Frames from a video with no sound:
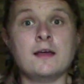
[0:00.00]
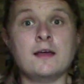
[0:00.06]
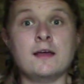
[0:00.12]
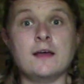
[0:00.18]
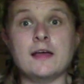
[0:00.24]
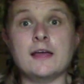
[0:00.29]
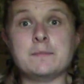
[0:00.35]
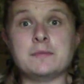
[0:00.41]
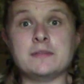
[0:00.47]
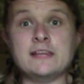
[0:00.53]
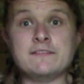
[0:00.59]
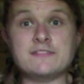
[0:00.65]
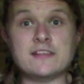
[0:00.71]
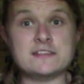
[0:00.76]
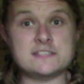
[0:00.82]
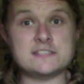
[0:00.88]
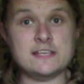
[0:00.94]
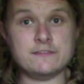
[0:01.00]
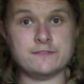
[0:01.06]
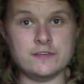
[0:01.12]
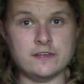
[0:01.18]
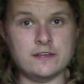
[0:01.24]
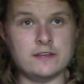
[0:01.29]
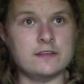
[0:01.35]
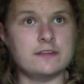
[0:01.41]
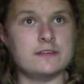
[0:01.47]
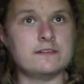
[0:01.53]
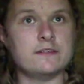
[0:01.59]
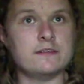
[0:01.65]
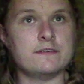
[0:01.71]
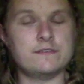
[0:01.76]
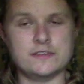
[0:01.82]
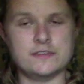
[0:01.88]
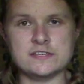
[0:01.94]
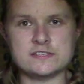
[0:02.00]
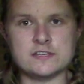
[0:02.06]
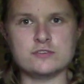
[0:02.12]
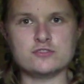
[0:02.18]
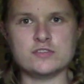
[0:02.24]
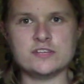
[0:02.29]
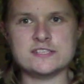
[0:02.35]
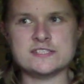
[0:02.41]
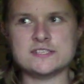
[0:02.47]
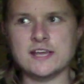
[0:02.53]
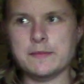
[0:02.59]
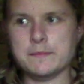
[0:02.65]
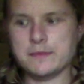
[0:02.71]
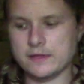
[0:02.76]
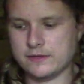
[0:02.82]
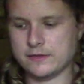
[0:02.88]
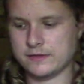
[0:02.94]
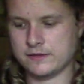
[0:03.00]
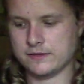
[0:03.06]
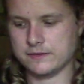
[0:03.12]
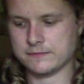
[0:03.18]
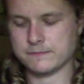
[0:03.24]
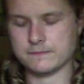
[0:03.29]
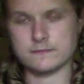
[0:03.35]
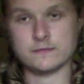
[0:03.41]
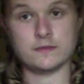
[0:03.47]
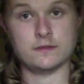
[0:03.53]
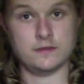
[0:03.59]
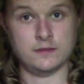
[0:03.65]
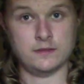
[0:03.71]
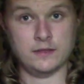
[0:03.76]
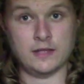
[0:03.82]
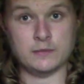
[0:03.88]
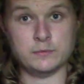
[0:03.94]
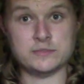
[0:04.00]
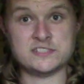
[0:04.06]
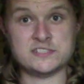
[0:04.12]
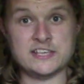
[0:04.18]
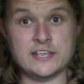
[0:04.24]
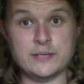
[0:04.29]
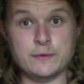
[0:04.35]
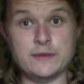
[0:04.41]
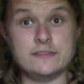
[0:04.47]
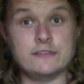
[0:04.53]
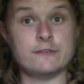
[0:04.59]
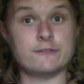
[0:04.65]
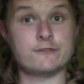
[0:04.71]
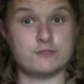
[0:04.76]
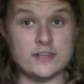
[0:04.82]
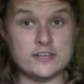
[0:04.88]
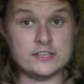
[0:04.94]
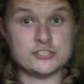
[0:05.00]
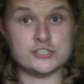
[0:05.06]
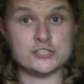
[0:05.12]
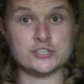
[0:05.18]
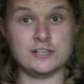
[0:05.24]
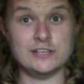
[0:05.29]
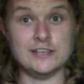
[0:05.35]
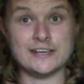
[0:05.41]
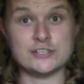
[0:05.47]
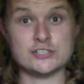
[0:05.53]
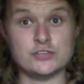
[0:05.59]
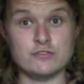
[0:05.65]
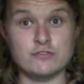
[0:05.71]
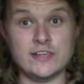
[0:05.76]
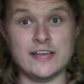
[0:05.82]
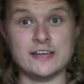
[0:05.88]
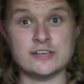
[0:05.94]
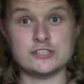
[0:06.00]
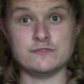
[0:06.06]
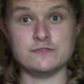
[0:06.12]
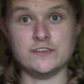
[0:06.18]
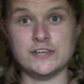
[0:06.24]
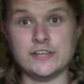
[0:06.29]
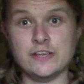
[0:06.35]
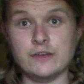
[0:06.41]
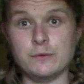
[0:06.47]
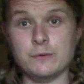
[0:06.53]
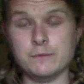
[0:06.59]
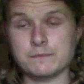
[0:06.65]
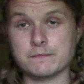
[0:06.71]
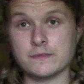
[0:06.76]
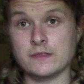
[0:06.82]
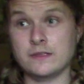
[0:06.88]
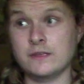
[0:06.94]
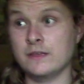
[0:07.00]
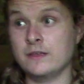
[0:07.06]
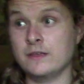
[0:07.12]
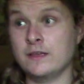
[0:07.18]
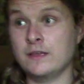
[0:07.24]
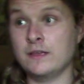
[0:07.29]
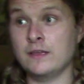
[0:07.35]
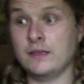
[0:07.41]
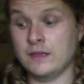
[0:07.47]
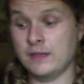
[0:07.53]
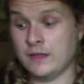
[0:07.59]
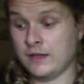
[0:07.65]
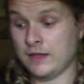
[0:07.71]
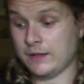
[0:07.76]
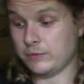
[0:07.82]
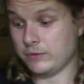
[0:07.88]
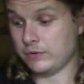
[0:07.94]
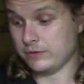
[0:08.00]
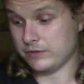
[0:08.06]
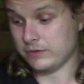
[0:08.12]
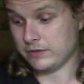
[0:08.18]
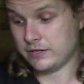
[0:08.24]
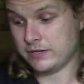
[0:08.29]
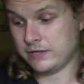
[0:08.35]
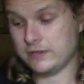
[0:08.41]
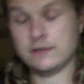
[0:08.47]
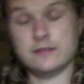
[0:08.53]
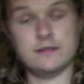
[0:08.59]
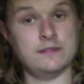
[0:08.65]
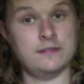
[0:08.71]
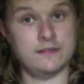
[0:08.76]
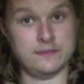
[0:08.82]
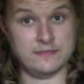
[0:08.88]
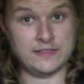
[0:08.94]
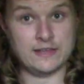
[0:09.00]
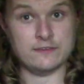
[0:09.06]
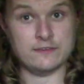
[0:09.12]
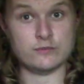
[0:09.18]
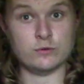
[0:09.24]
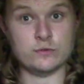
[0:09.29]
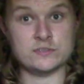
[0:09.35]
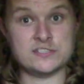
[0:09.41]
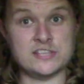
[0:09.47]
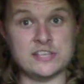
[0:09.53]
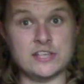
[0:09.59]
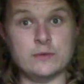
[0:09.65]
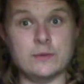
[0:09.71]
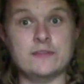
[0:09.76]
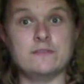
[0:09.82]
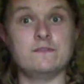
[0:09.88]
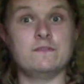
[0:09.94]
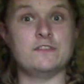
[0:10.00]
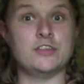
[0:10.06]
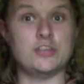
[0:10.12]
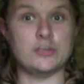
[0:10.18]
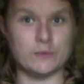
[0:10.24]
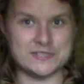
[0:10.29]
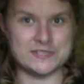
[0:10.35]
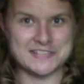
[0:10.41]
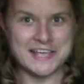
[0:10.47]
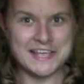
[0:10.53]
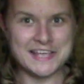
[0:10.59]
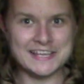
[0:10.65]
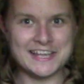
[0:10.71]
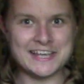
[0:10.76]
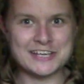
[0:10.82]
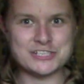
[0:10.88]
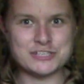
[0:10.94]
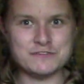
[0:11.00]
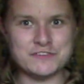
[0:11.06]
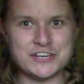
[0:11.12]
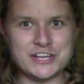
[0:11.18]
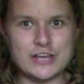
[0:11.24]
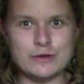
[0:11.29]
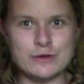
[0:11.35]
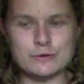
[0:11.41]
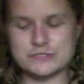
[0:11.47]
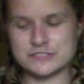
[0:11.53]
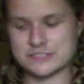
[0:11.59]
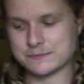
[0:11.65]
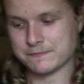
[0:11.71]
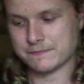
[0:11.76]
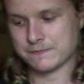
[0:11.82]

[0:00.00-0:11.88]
I believe that's it for this country this time. I will see you in the French election reaction video. I will then of course see you in the USA election videos.